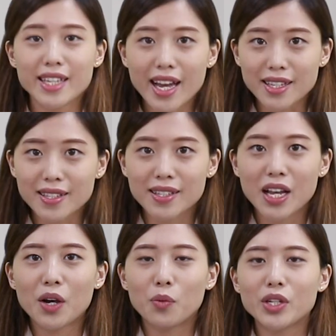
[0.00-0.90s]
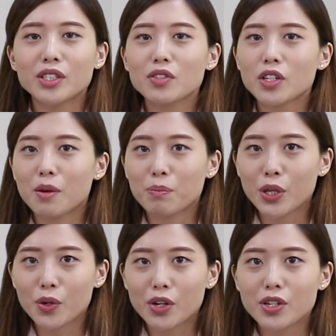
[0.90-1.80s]
Yes, Windows
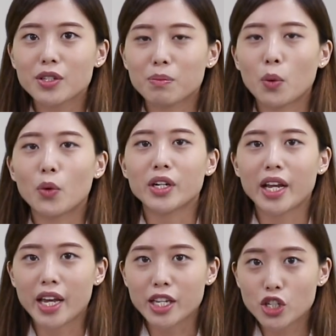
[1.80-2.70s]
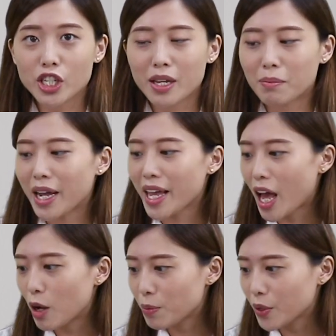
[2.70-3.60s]
computers support HDMI
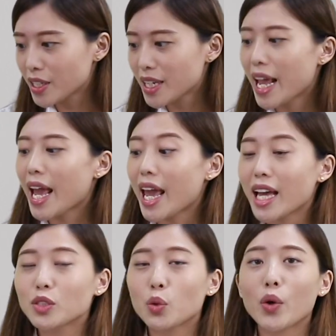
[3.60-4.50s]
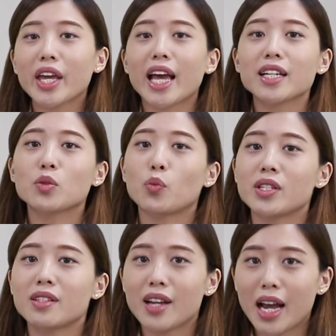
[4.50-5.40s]
output and TwinX
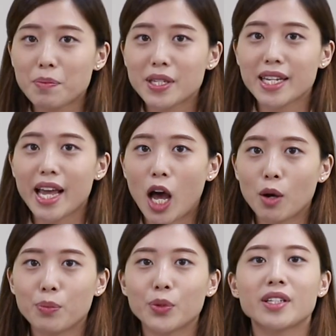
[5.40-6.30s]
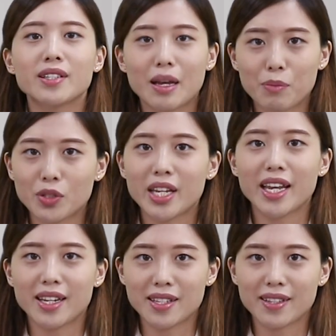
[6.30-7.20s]
with Type-C output
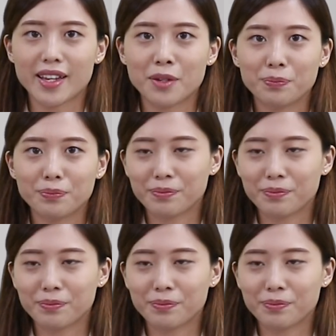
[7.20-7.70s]
simultaneously.